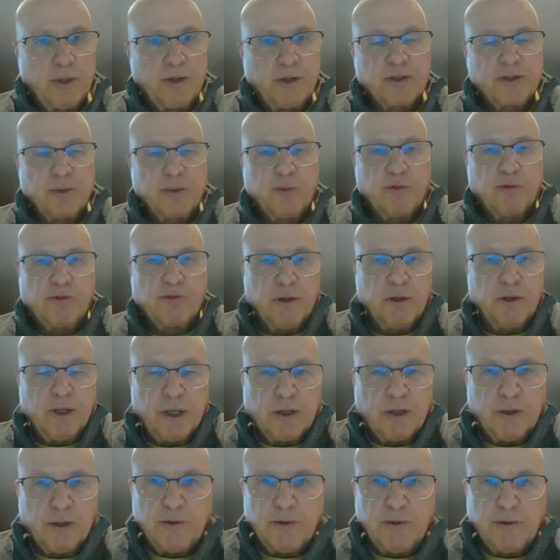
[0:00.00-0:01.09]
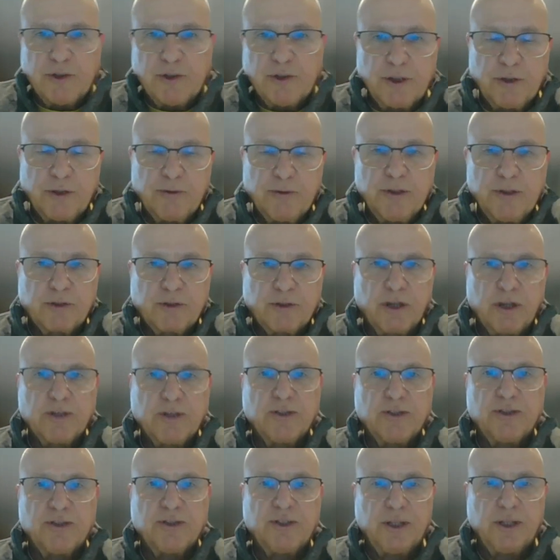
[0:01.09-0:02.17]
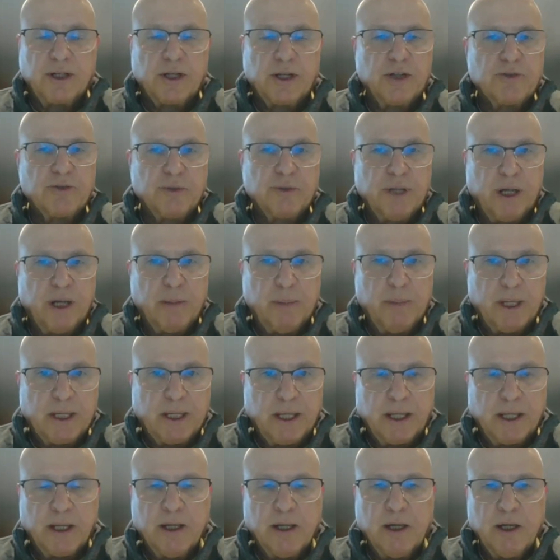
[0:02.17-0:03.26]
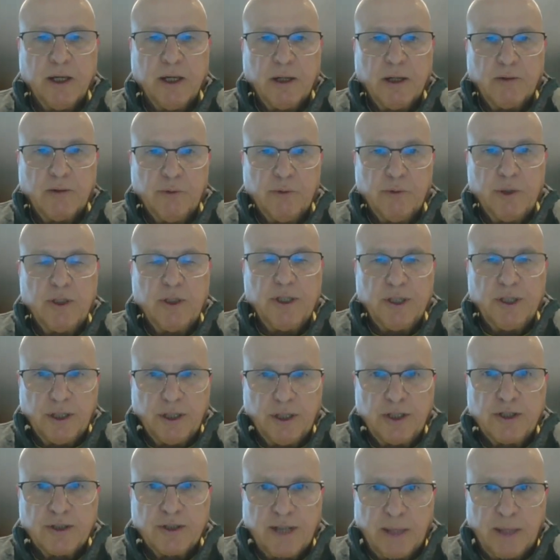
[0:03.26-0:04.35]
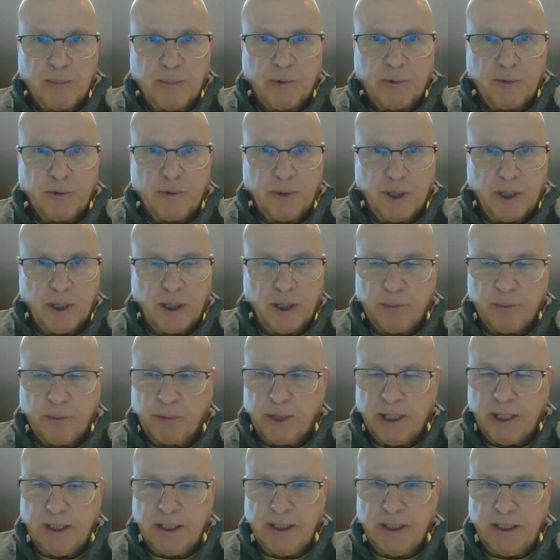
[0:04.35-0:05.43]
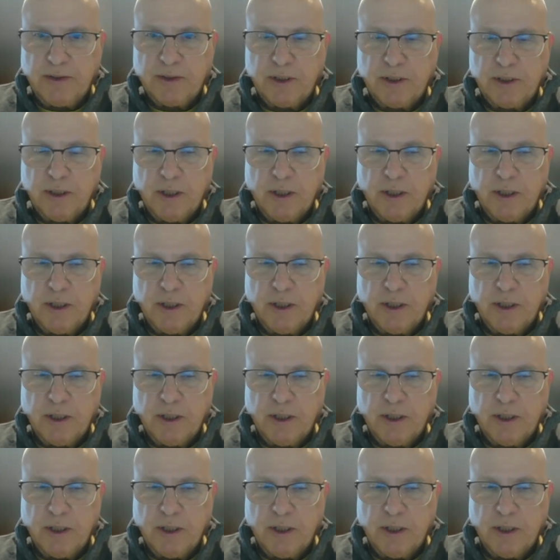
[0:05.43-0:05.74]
there's some really good distilleries across the country now making really delicious apple brandies,